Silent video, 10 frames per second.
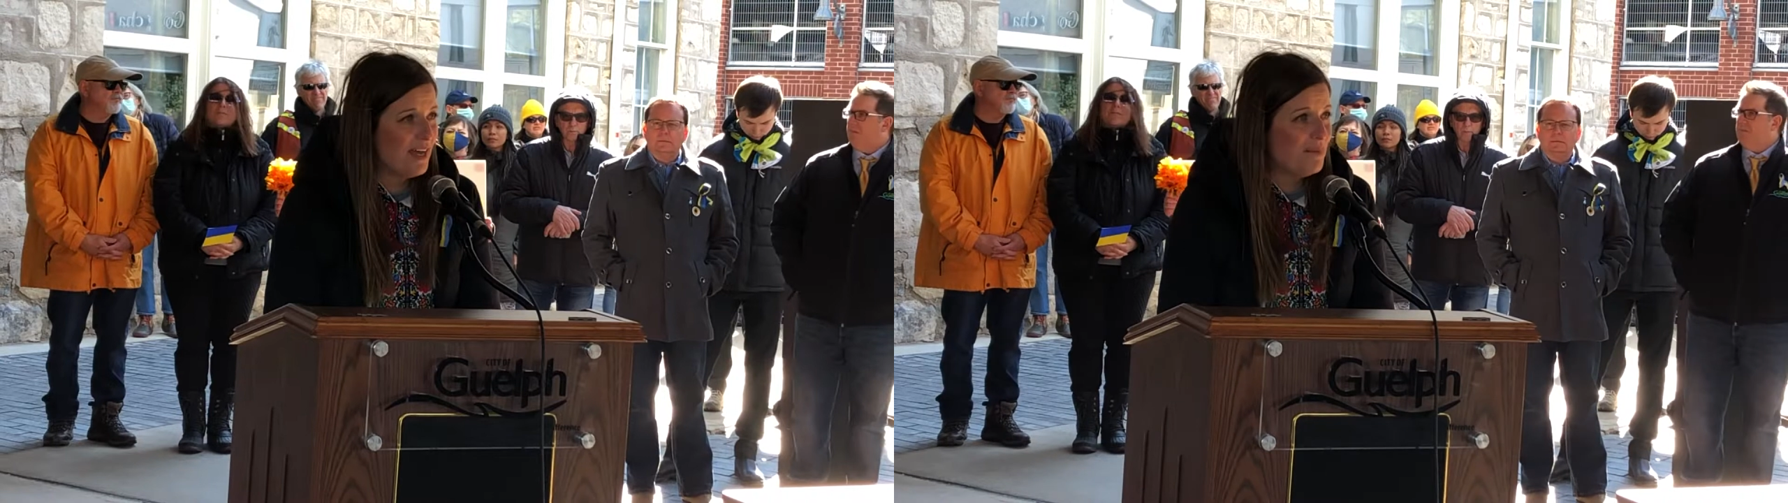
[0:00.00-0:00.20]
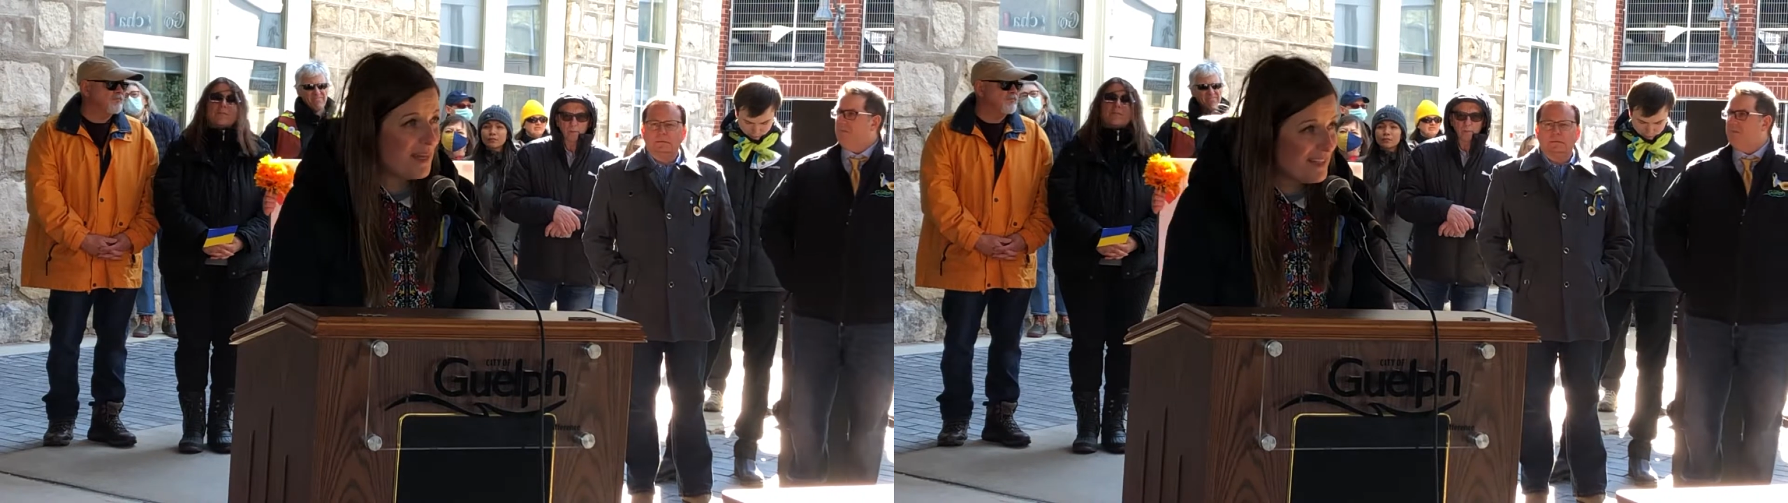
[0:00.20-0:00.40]

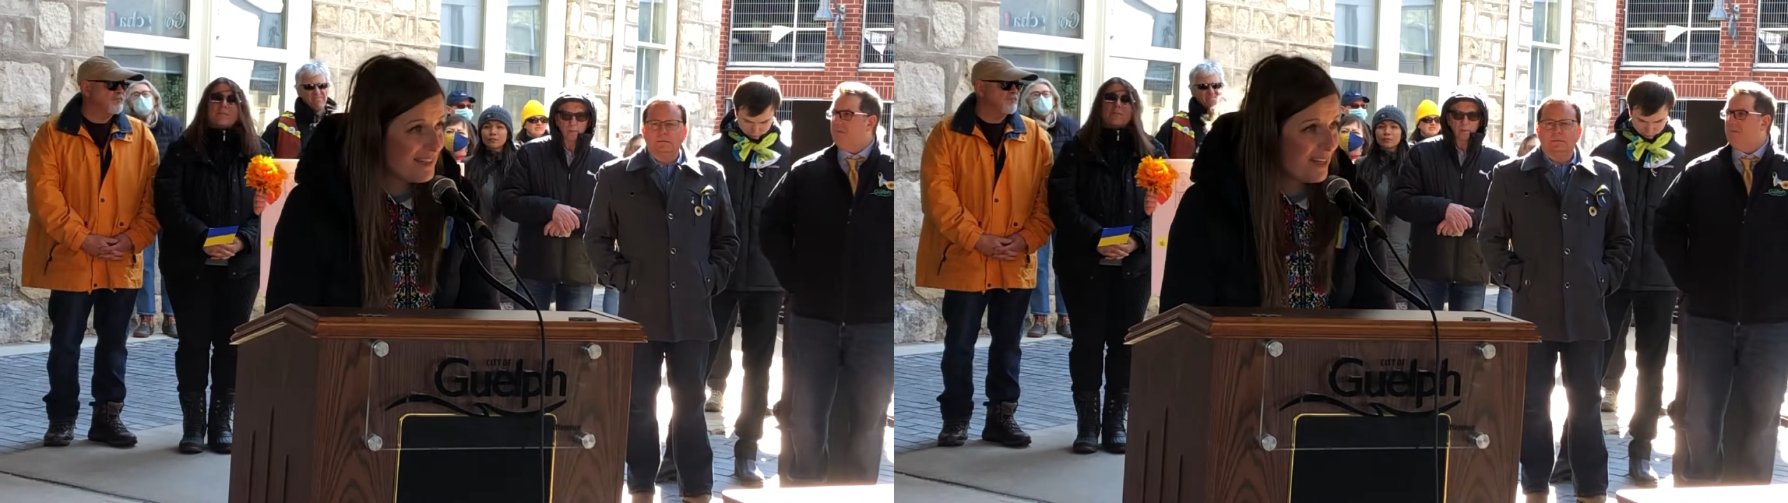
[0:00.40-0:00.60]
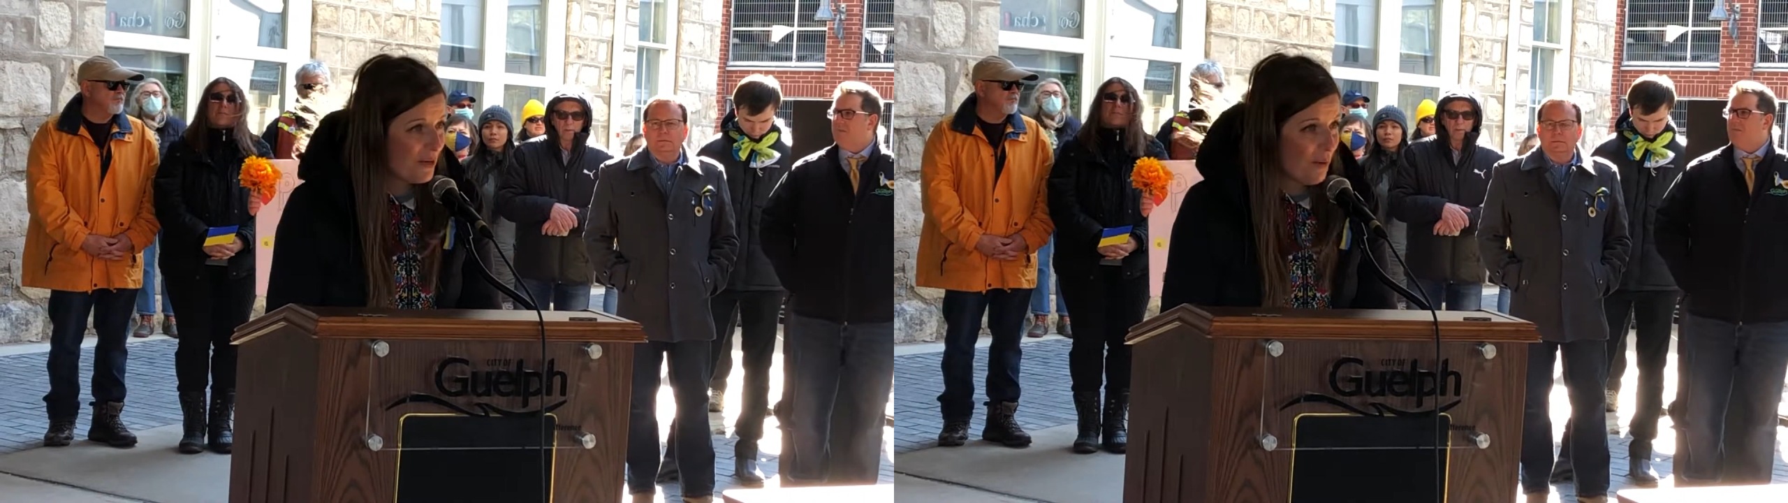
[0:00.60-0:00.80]

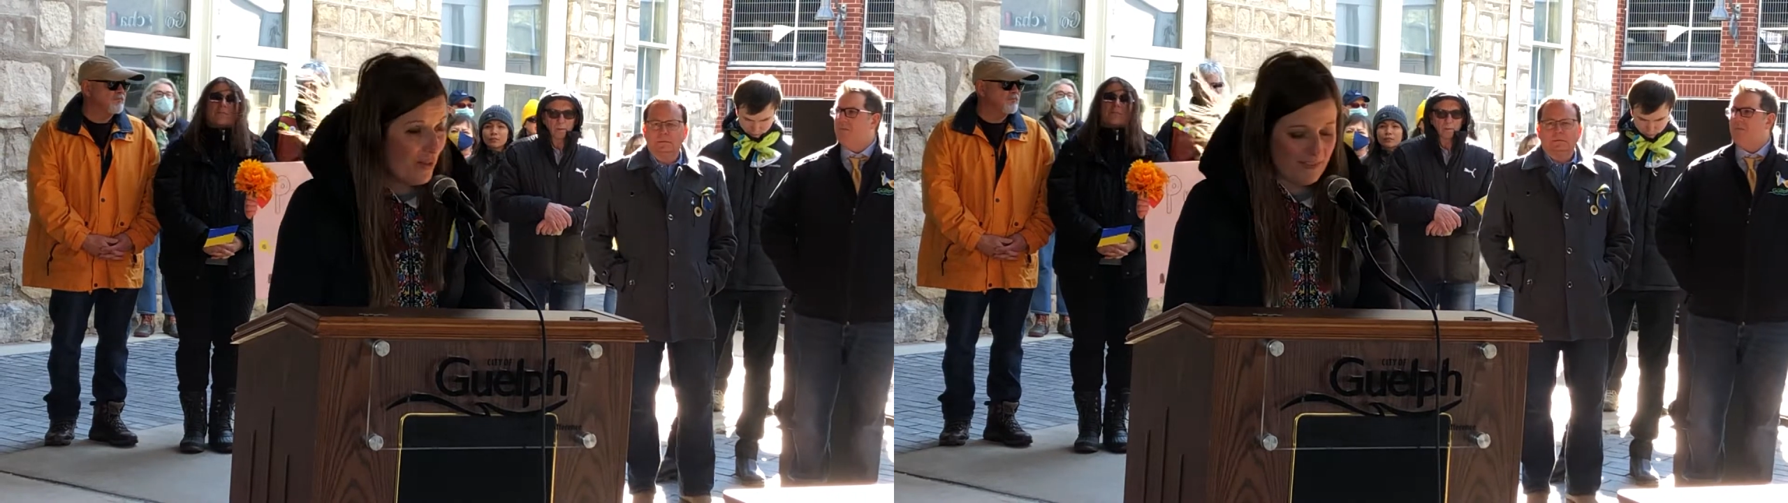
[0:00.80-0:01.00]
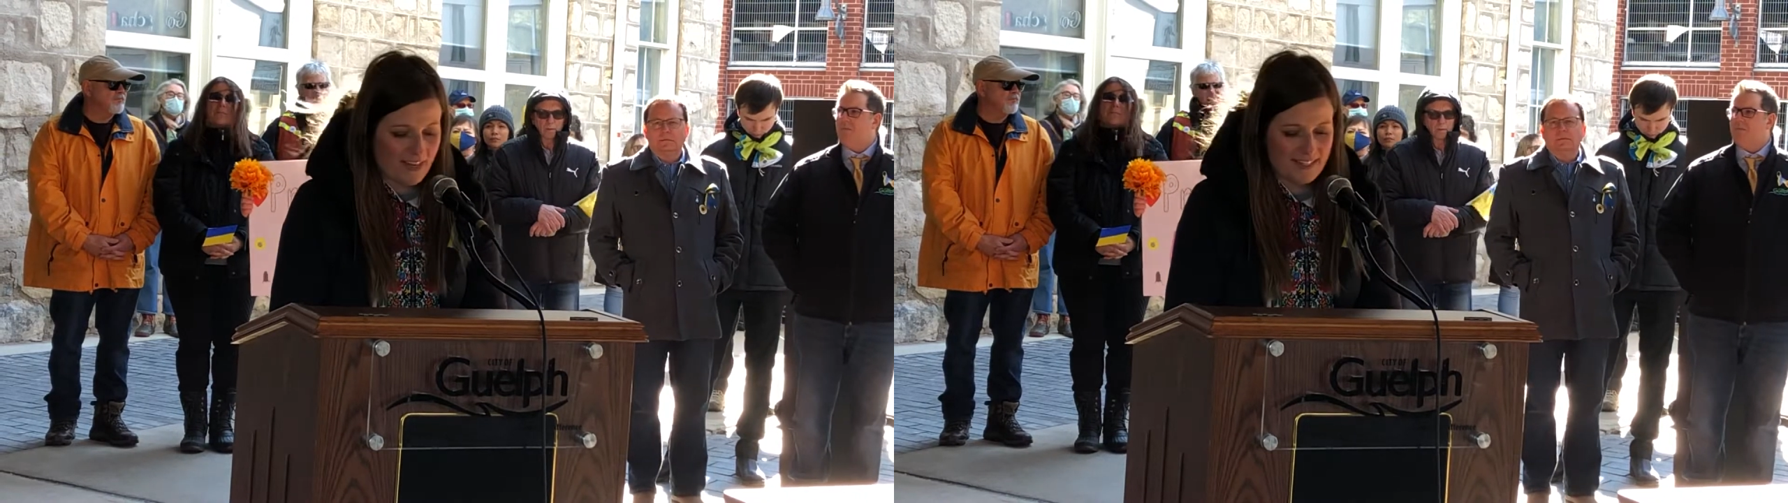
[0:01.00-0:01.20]
amazing
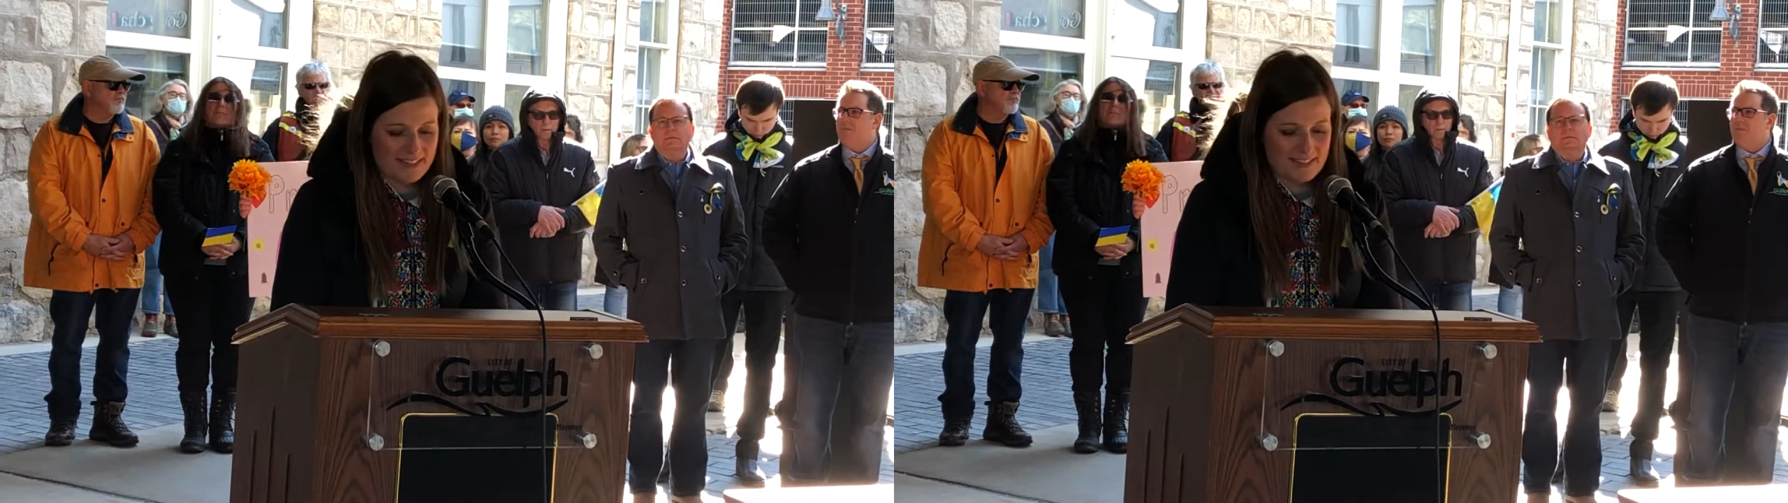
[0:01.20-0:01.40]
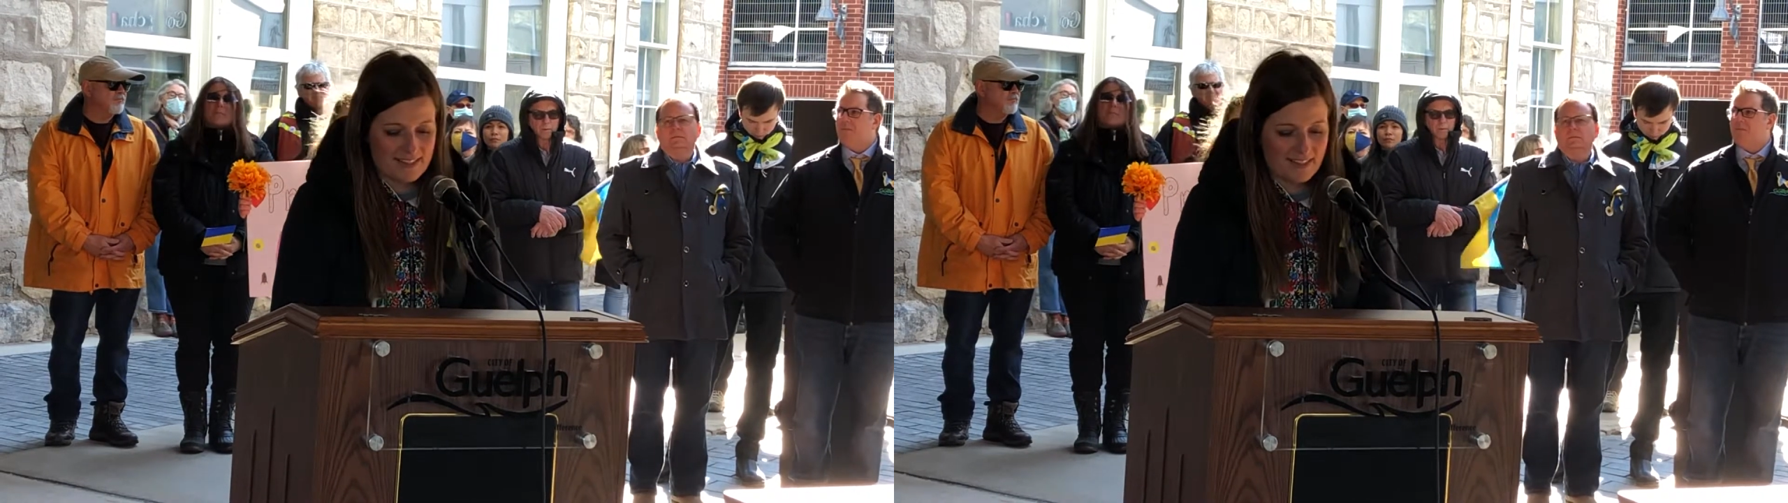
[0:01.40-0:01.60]

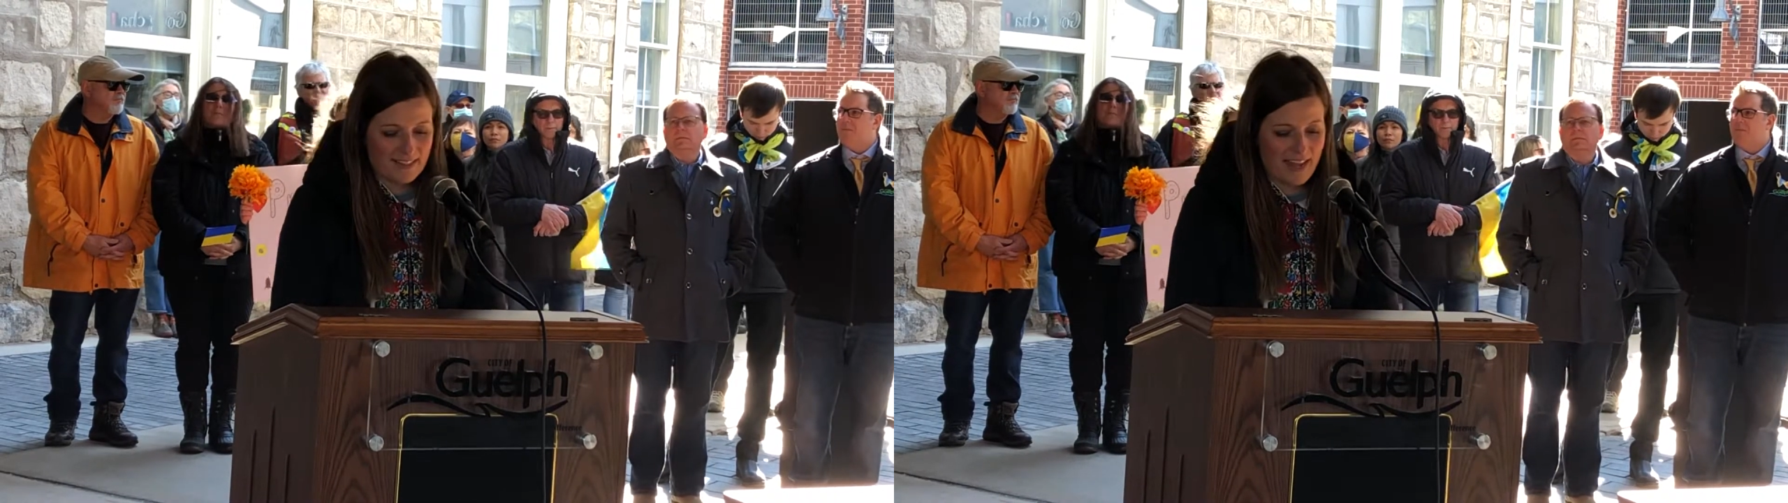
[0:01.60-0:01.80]
Guelphites,